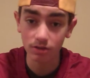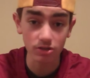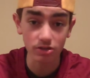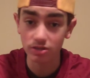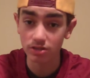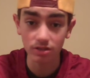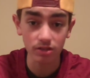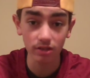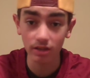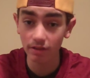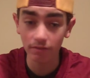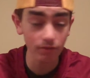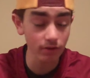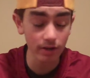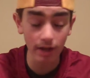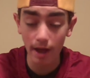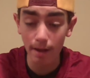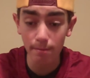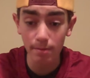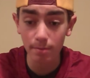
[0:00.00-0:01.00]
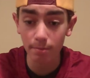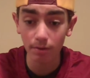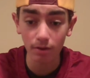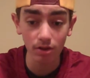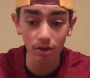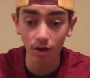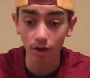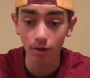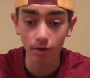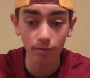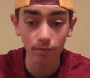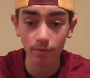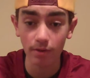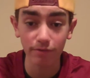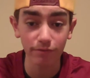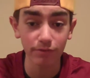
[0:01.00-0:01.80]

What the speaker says: Just leave your comment below